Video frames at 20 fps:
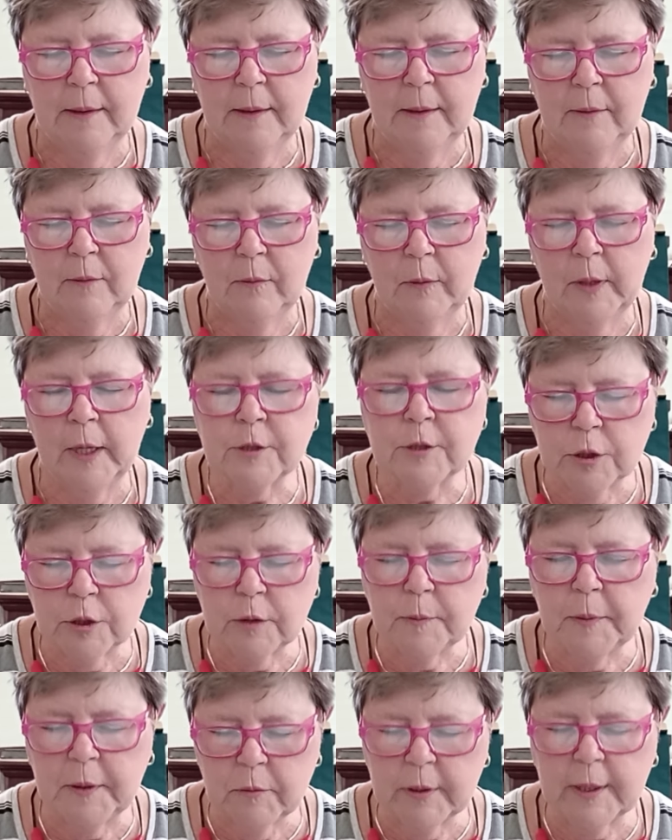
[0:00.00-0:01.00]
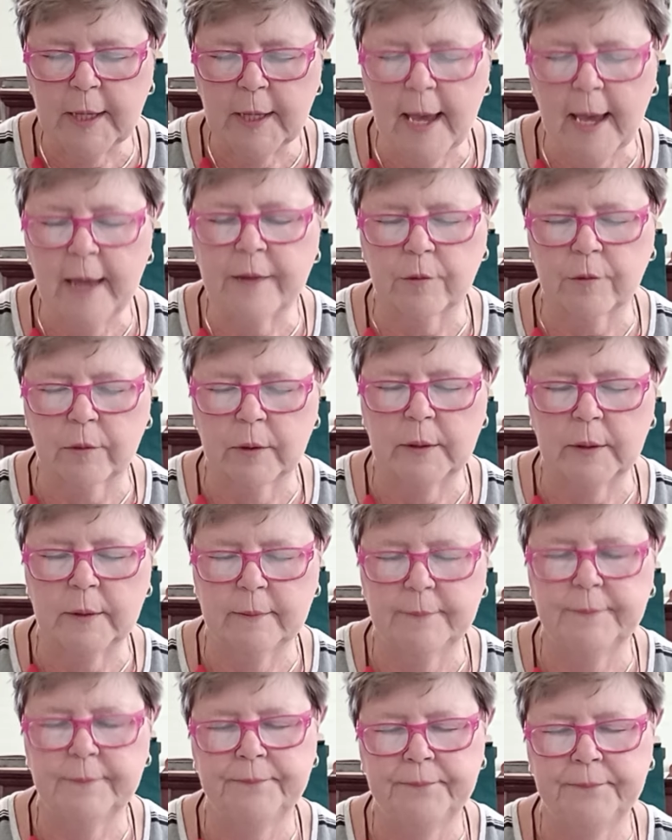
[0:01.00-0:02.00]
We ask you to be with Catherine,
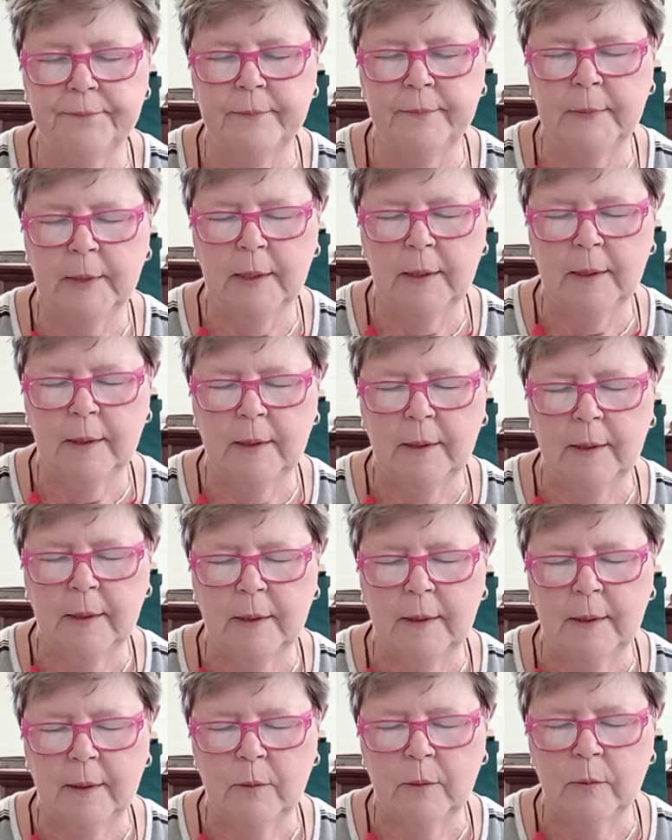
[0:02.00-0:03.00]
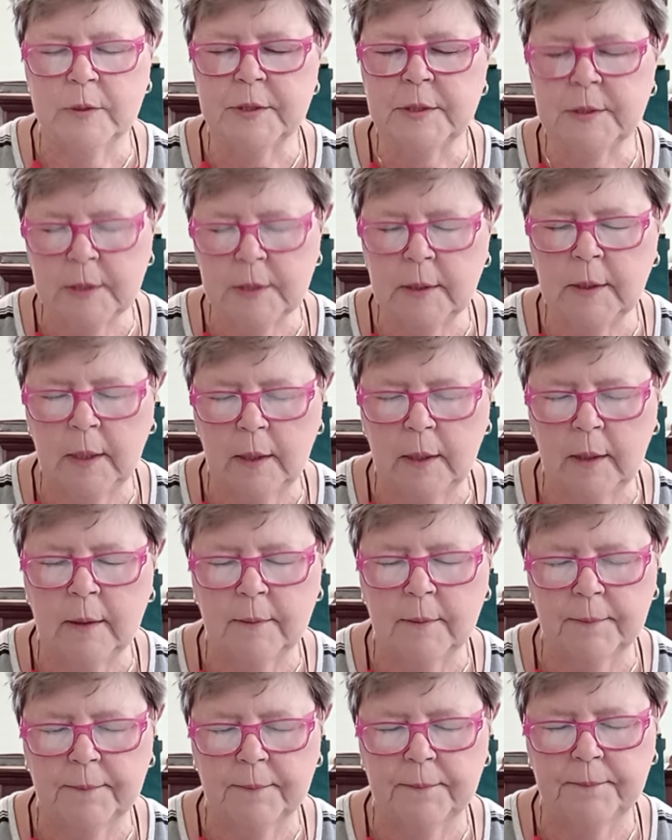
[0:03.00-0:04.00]
with Cindy,
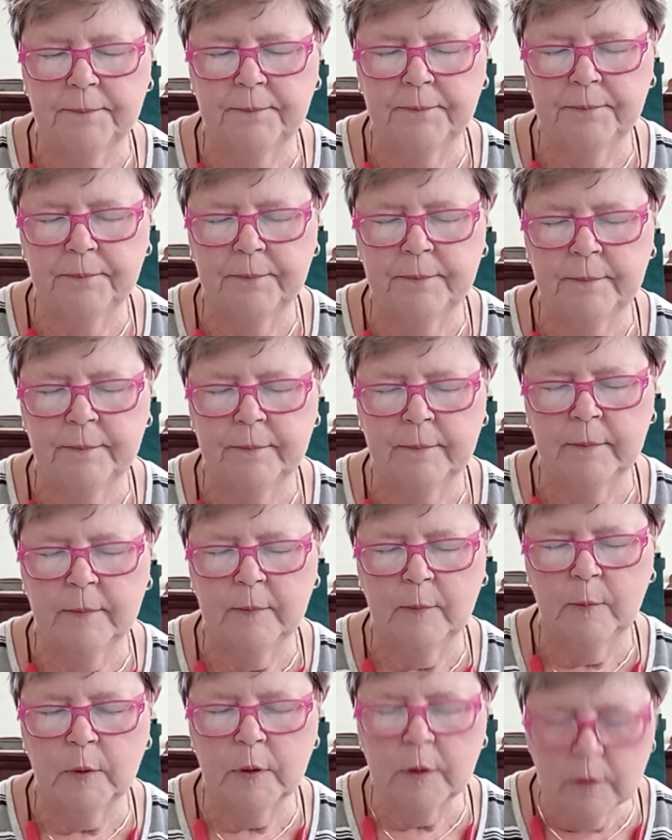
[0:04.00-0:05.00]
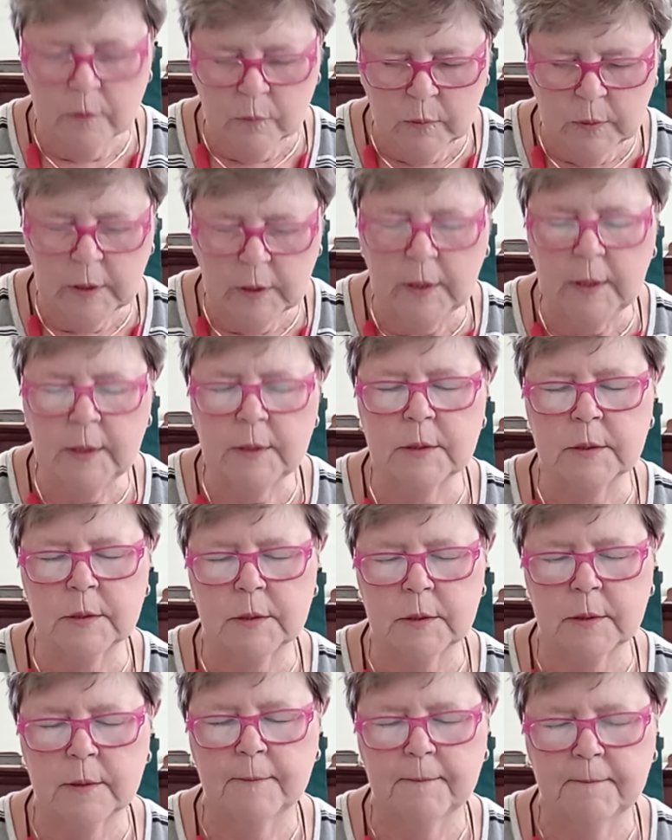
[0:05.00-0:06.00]
with
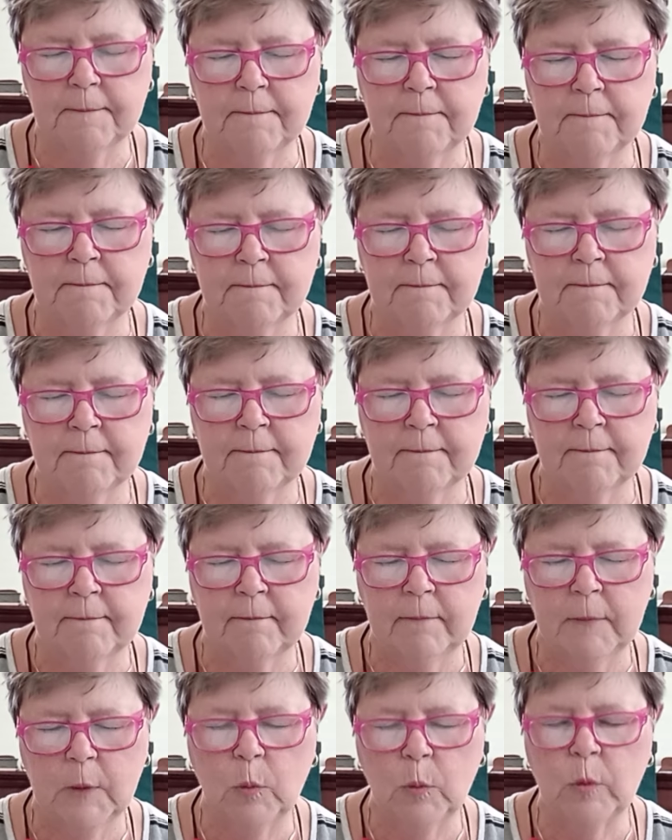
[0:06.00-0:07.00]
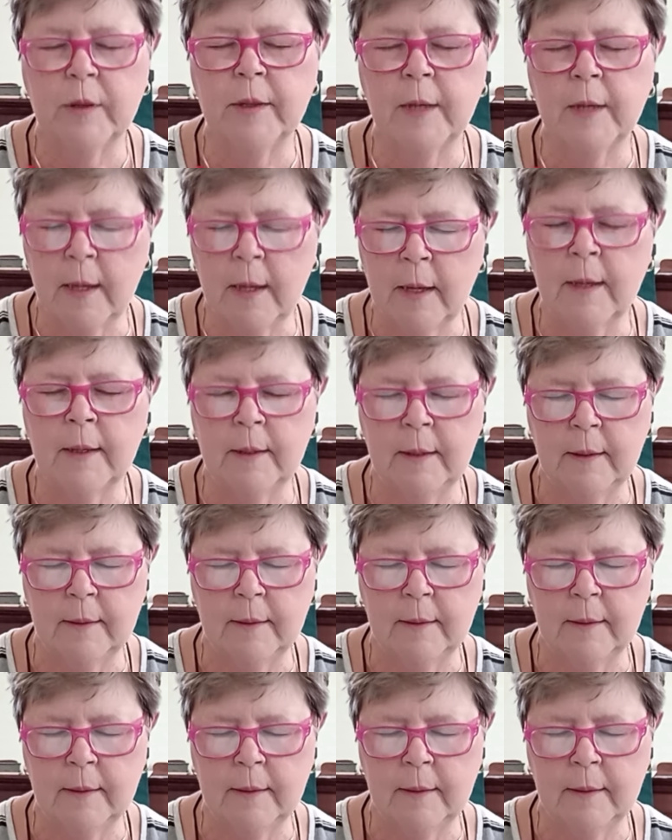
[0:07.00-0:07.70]
Louise, with Ed,